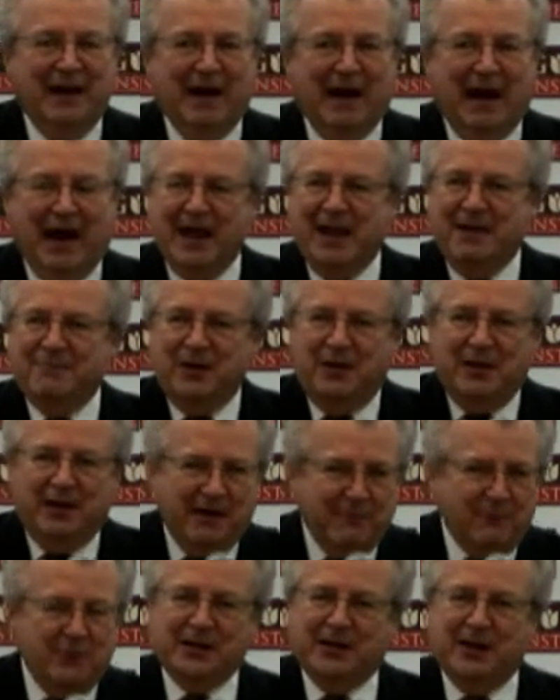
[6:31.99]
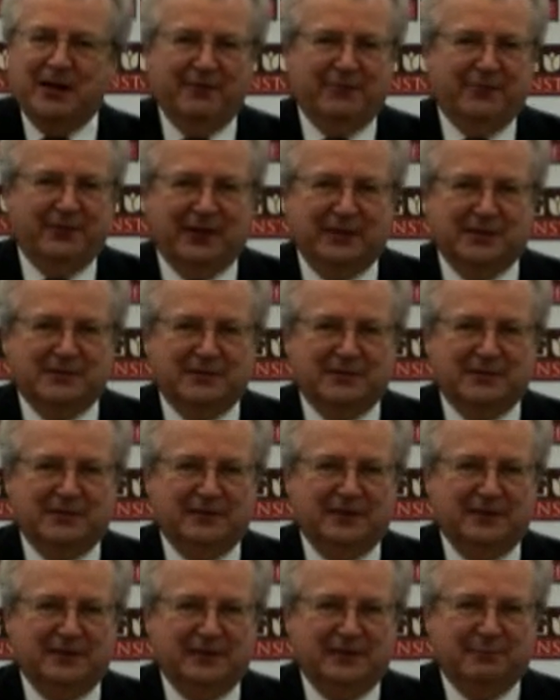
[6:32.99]
I have every confidence
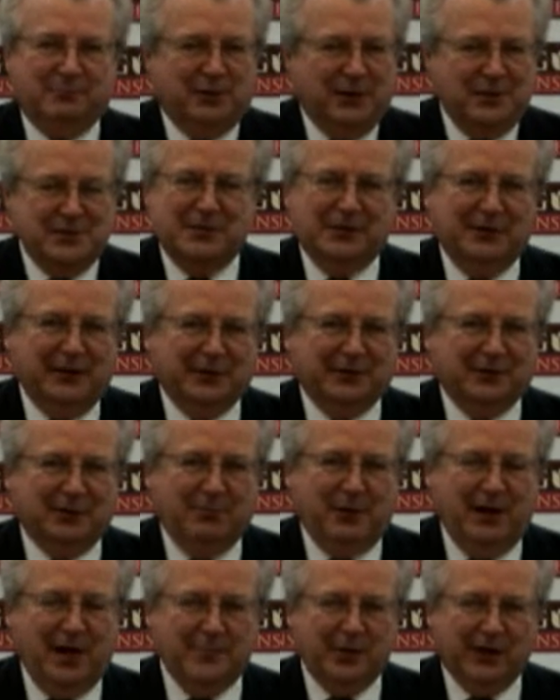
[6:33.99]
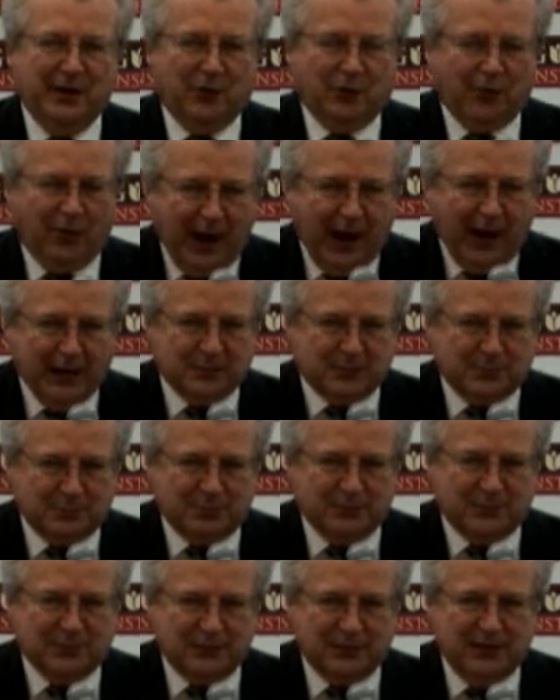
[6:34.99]
that President-elect Obama
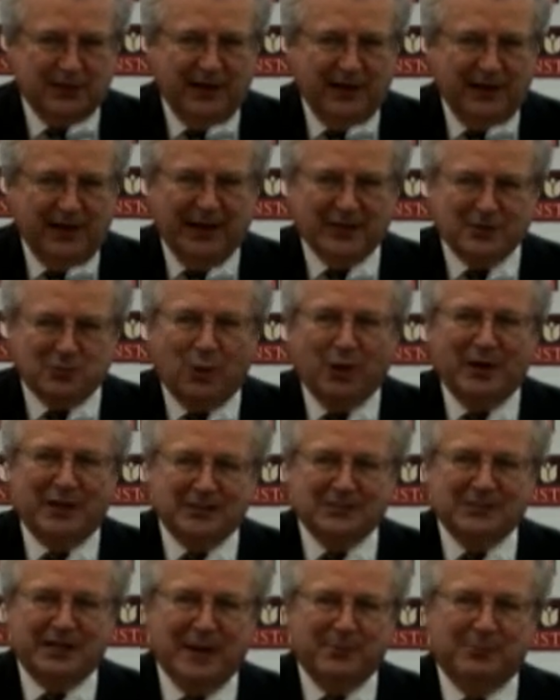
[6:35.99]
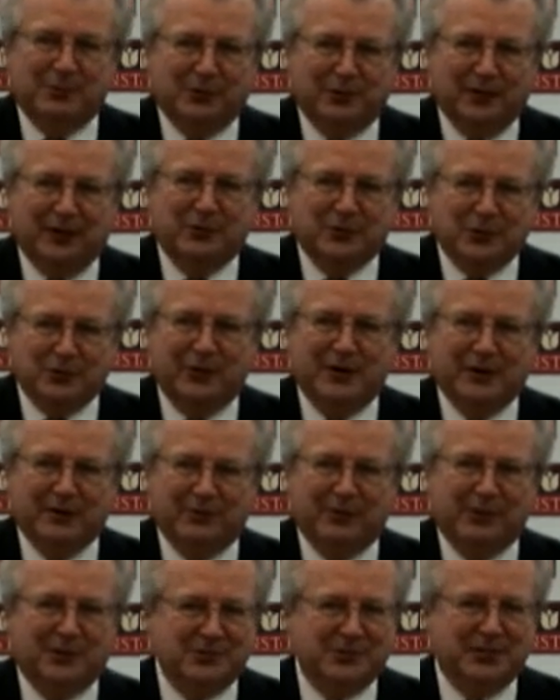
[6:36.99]
grasps, as one example of a
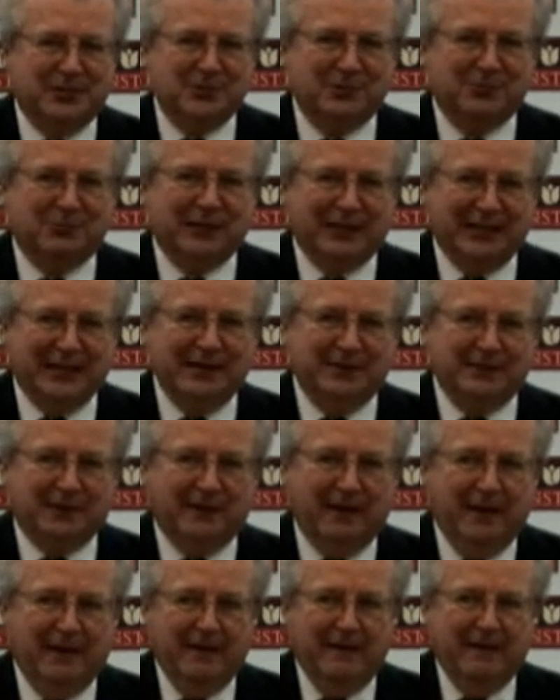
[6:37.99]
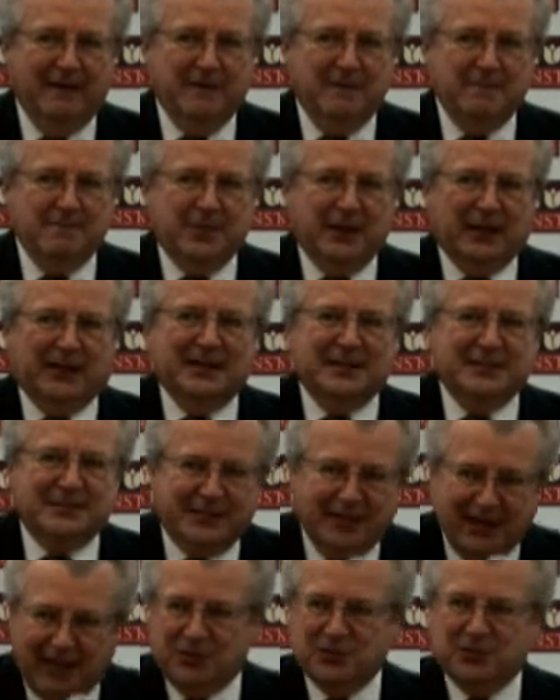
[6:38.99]
21st century leader, the
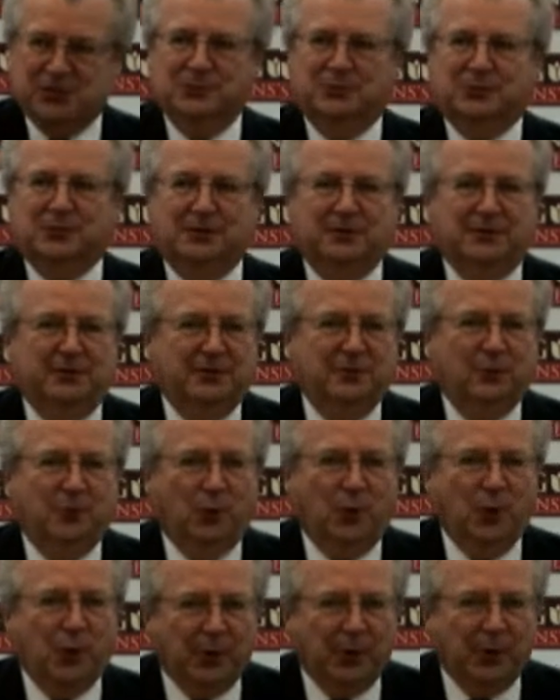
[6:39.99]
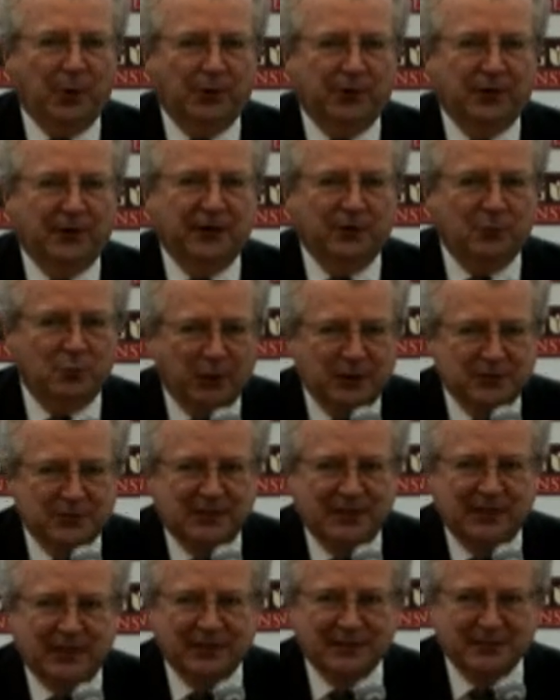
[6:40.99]
contextual world in which
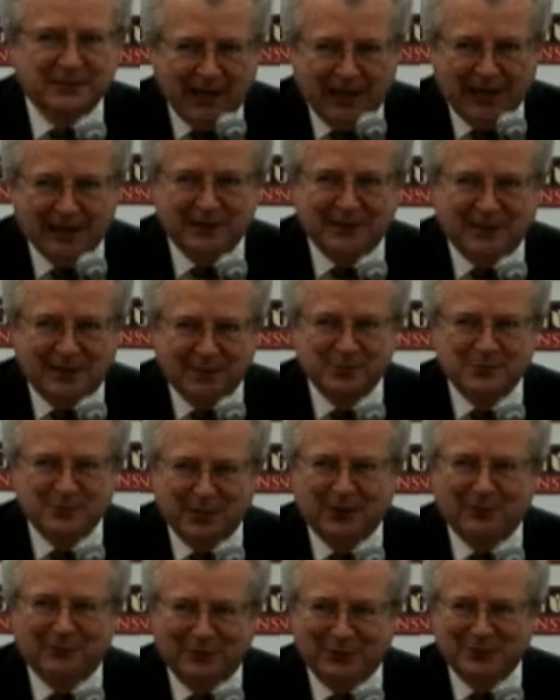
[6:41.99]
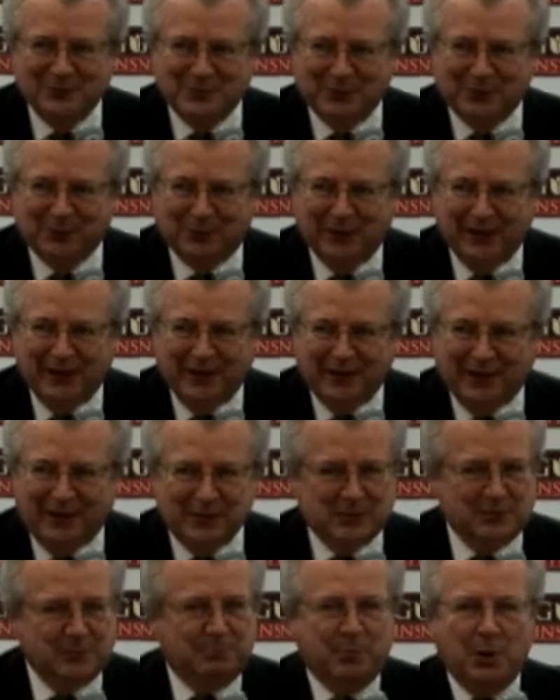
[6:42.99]
he has gotten himself into. He
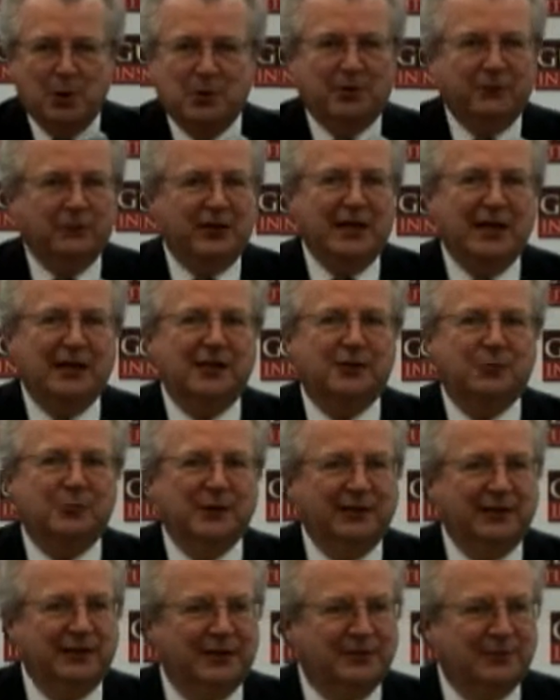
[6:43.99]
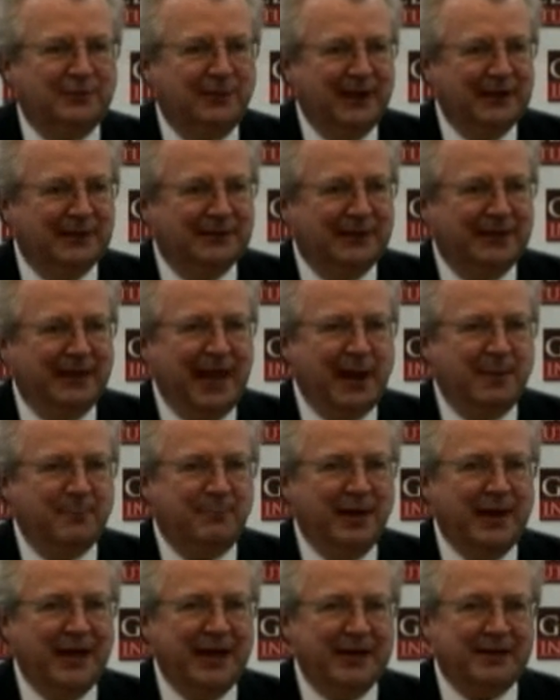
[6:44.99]
spoke of it eloquently throughout the
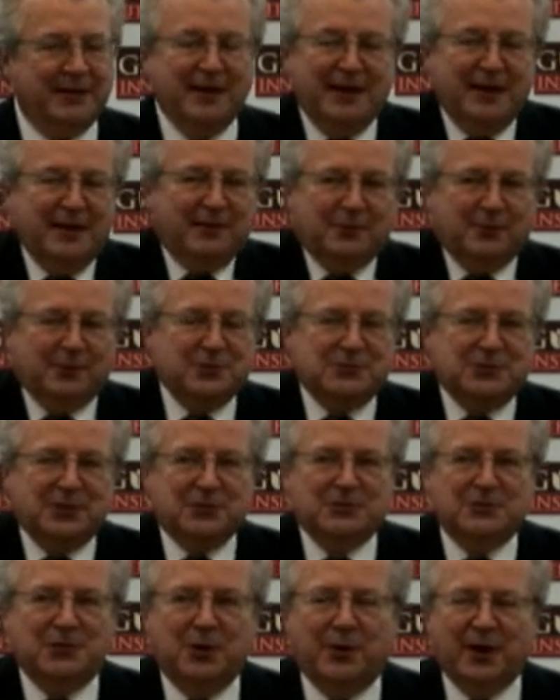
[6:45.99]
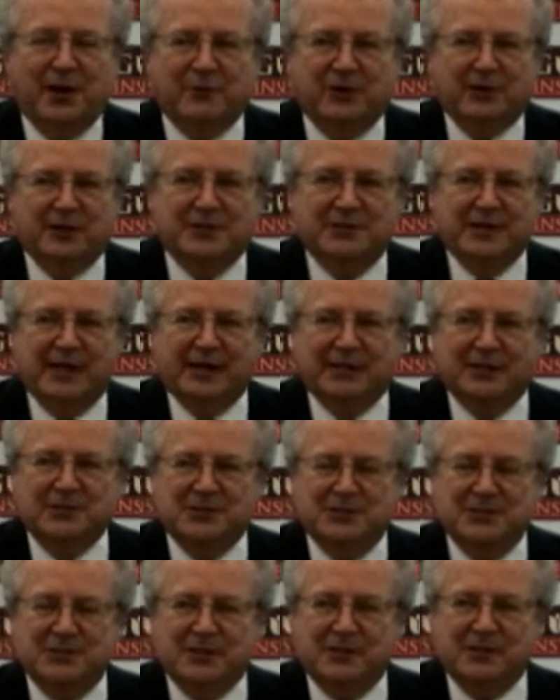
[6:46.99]
campaign. There is just no evidence I can
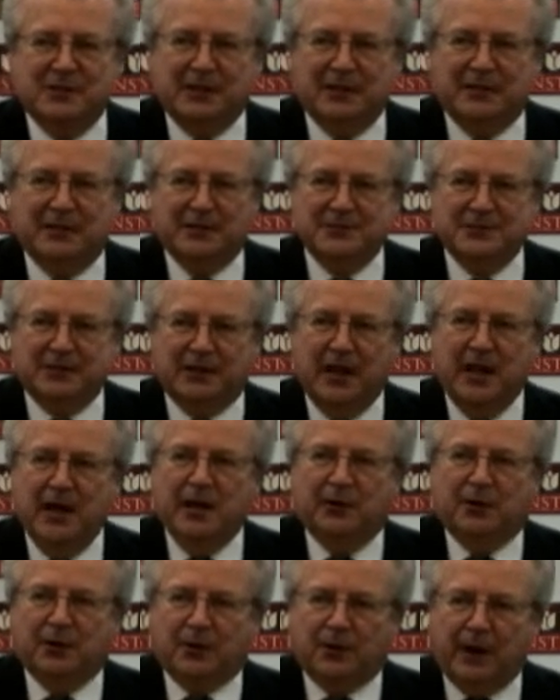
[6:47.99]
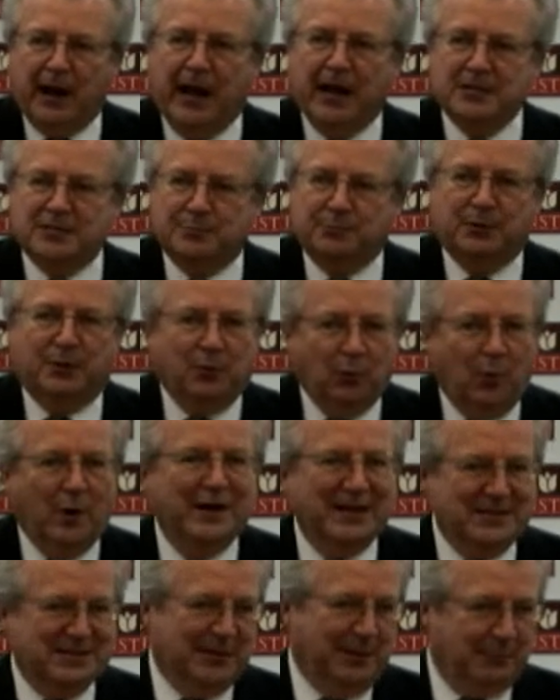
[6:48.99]
see that he doesn't grasp what
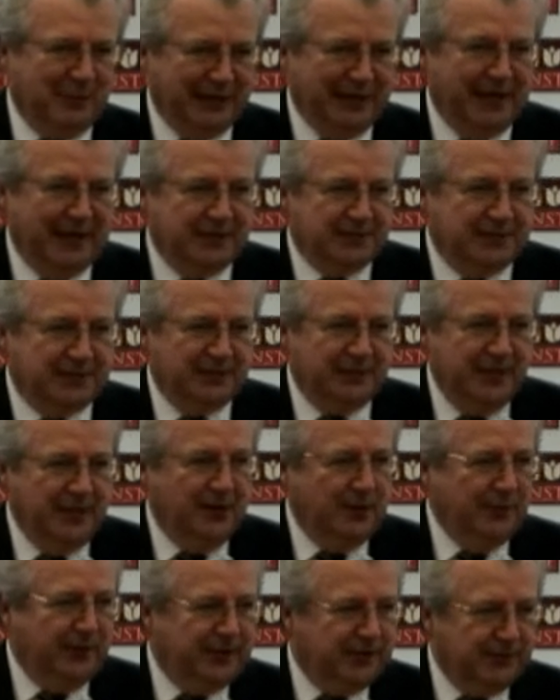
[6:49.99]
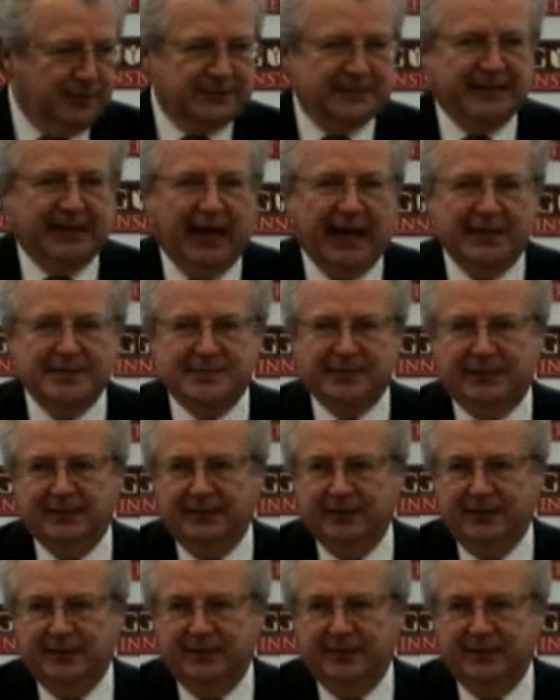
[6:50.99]
he's up against, whether it's Gaza